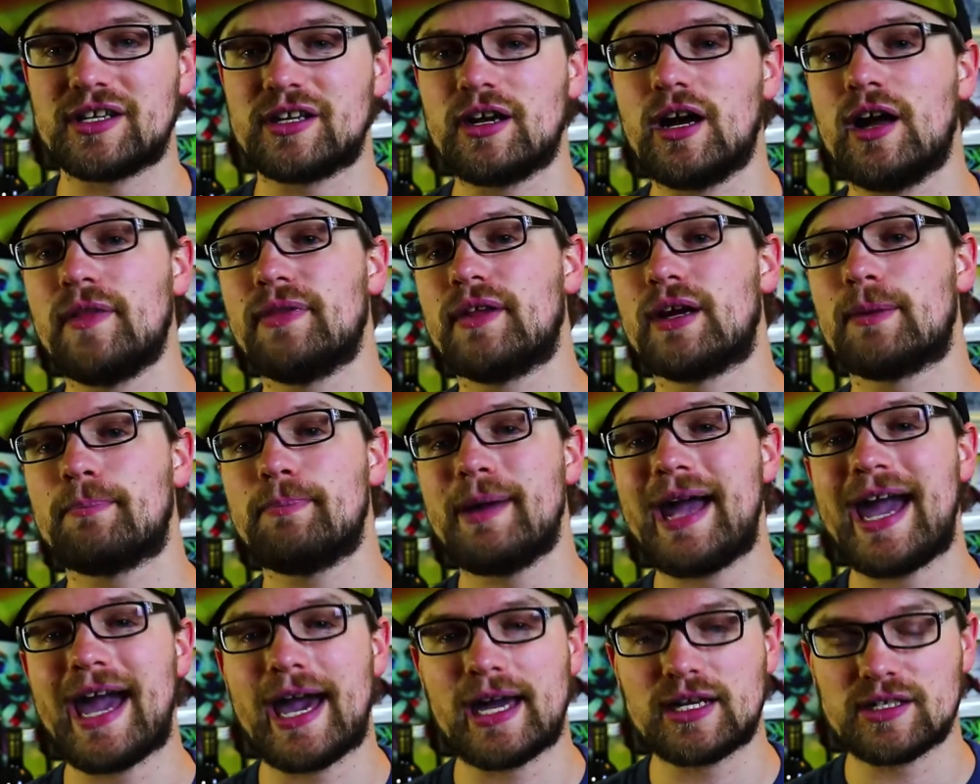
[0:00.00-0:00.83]
And on their
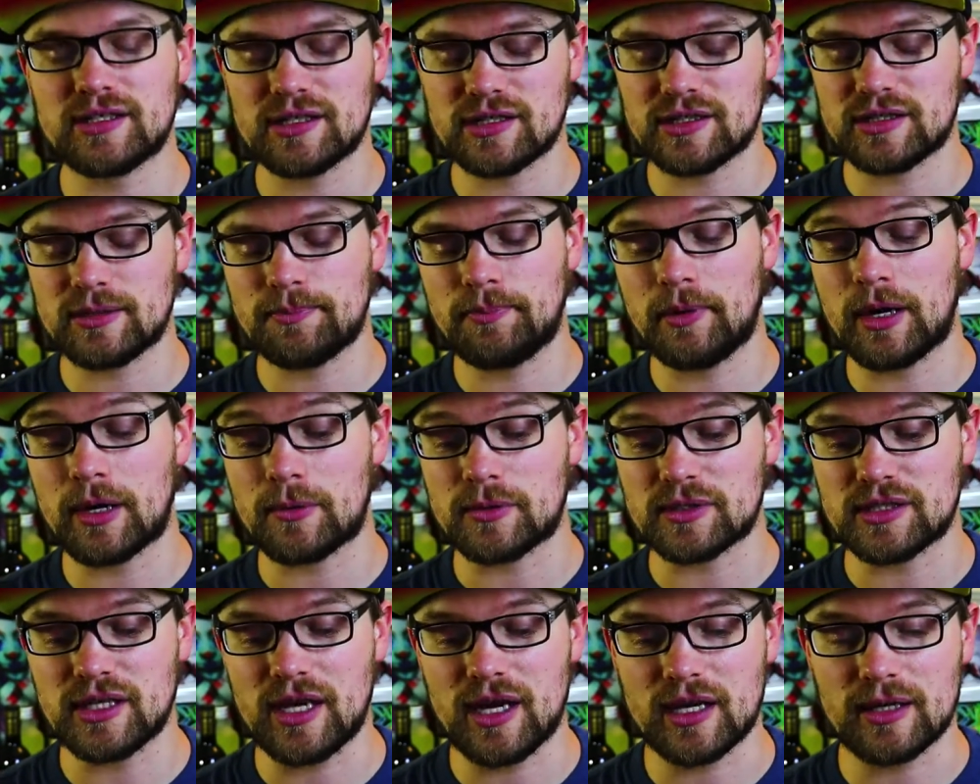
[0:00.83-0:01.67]
badge, this is the part
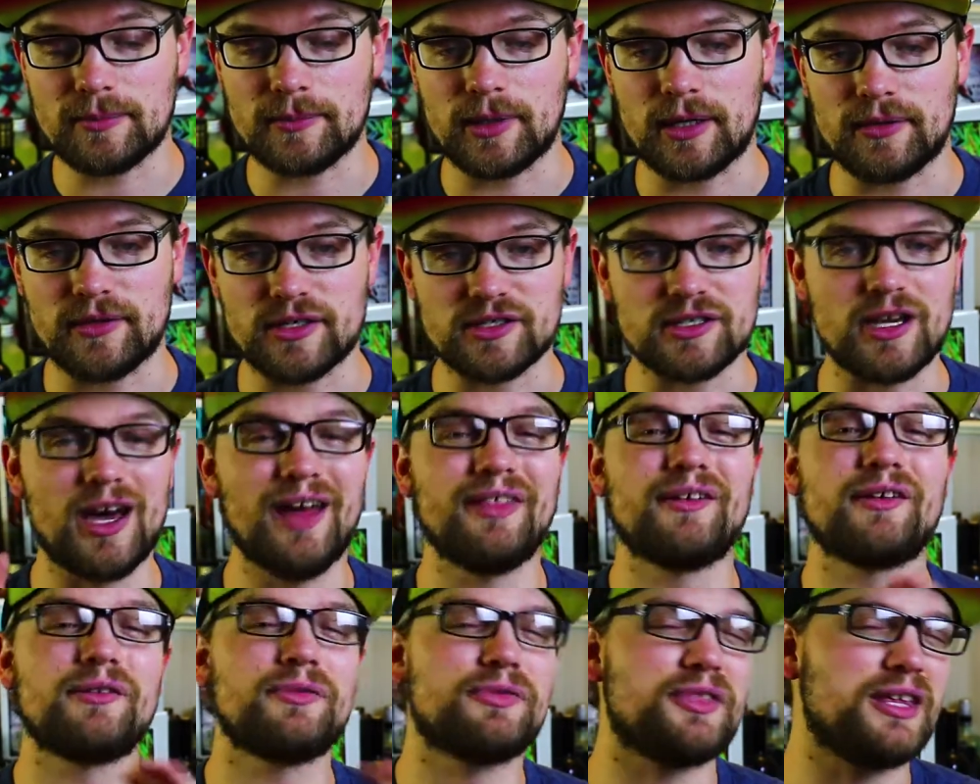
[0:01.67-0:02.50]
we're talking about. There's
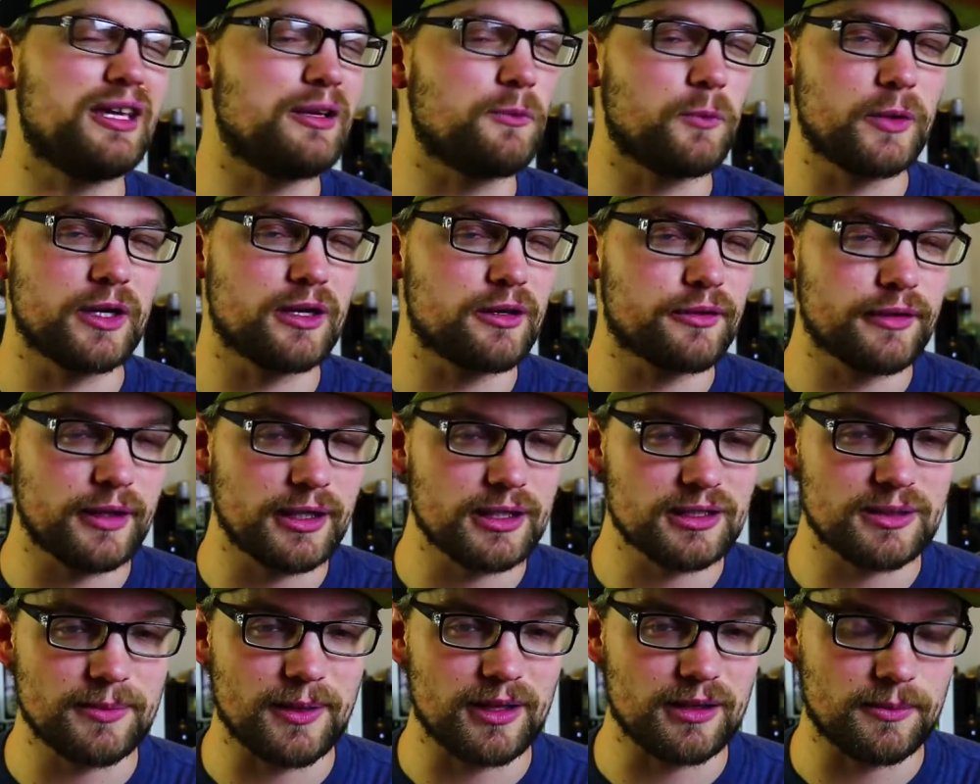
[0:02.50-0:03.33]
other weird
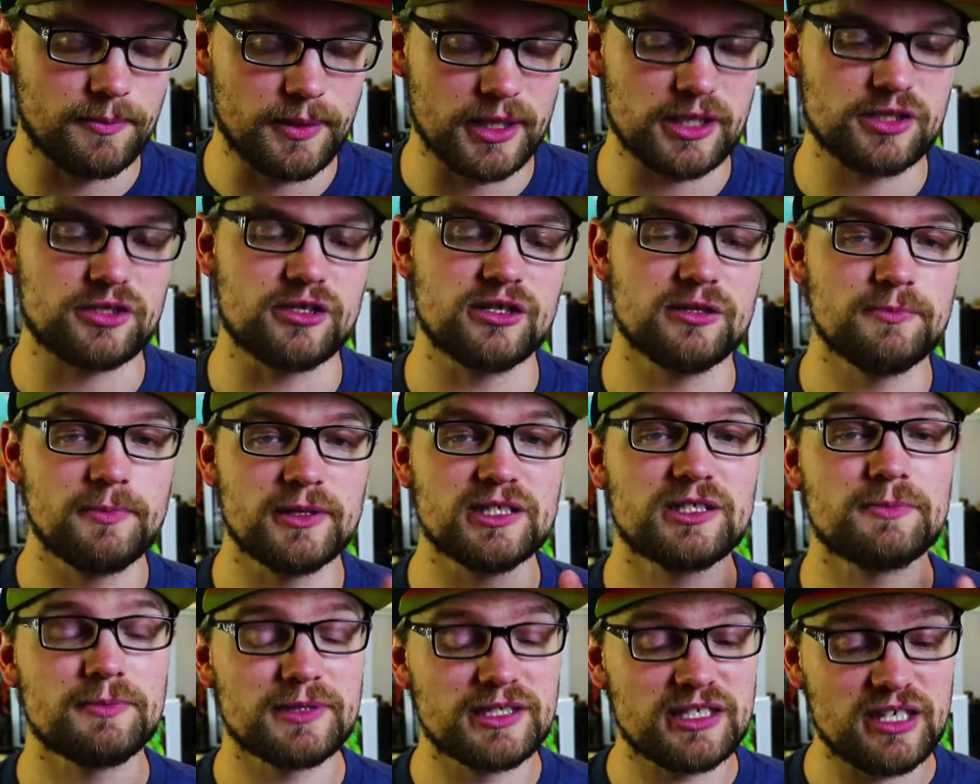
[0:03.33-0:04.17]
things about the pictures,
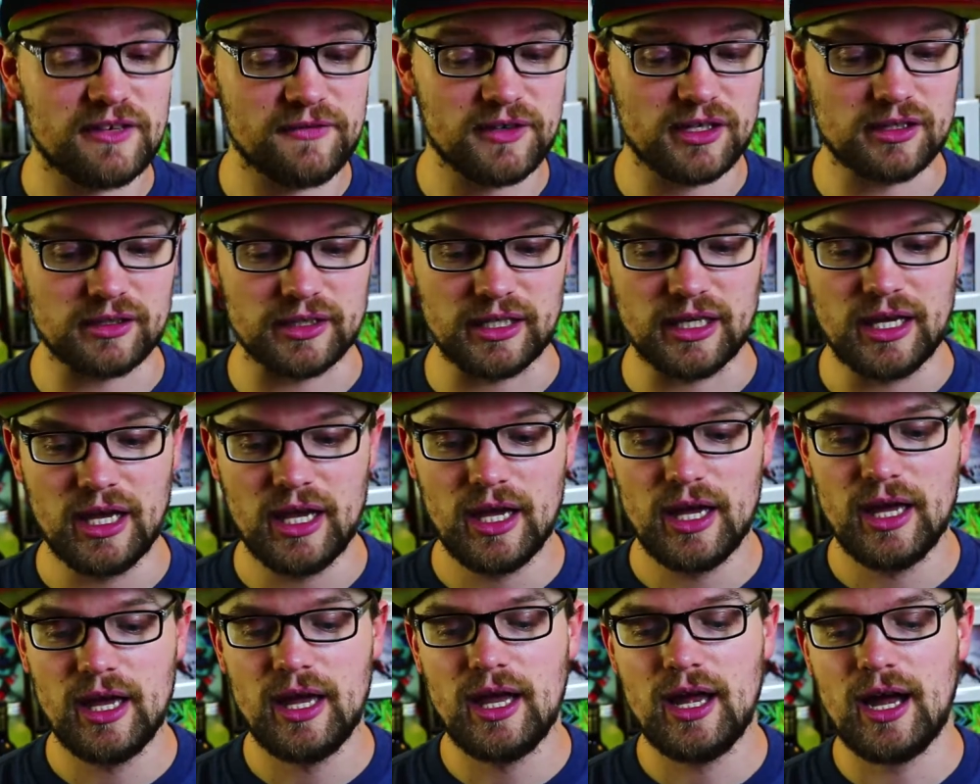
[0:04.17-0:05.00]
but specifically,
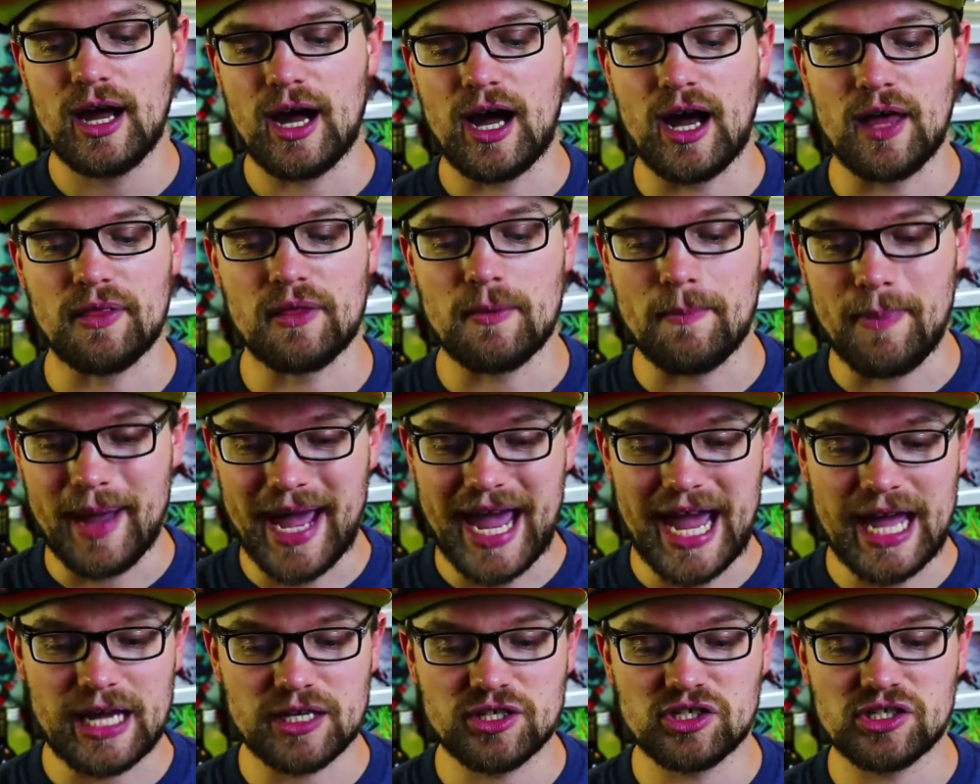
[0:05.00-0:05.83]
the
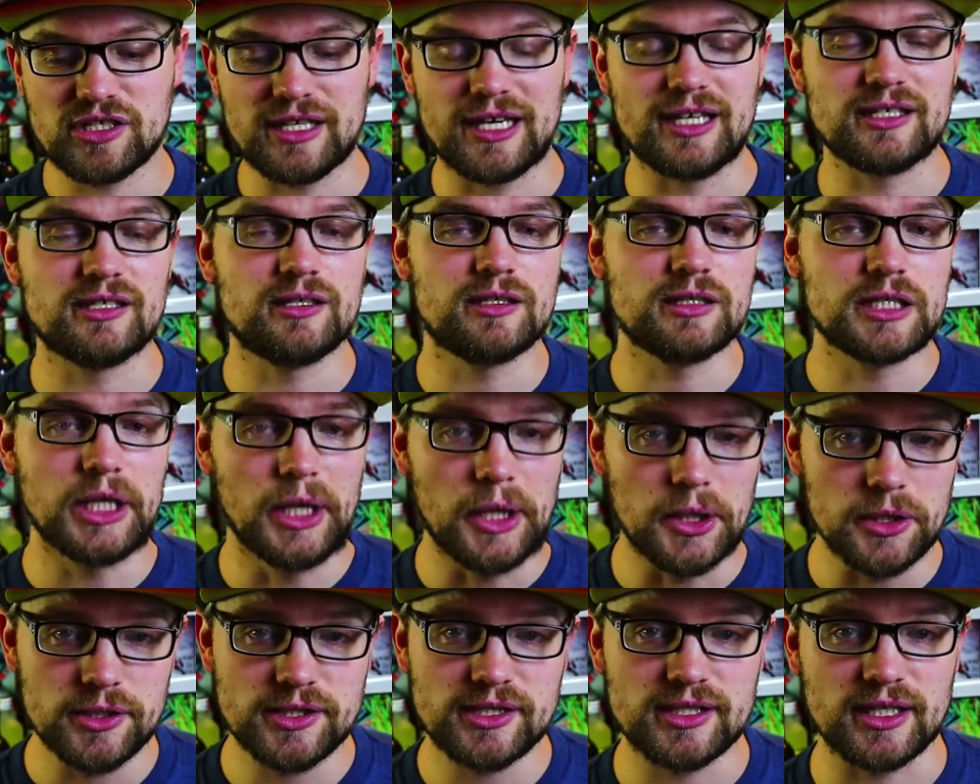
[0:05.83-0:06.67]
badge says
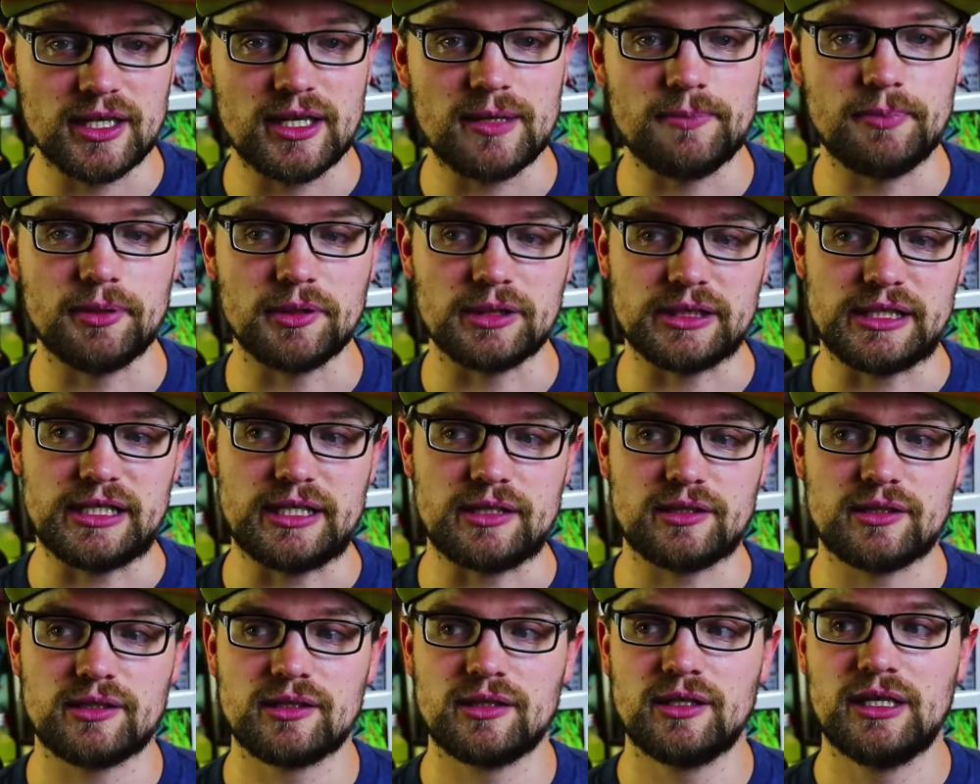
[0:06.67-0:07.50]
Tulsa
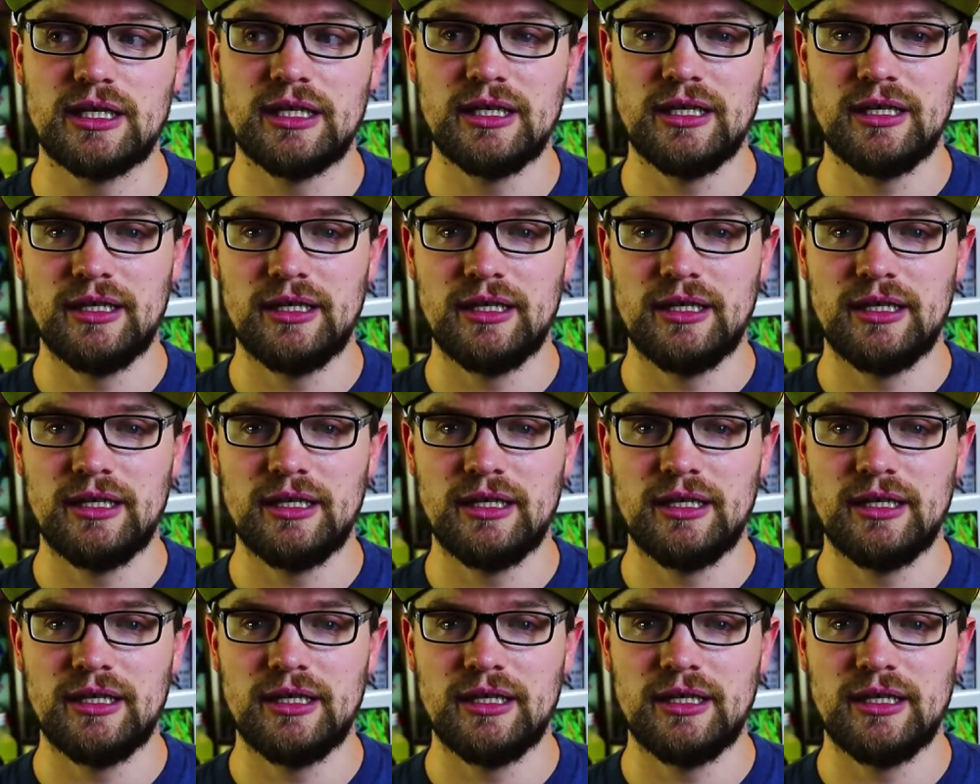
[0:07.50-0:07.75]
Police.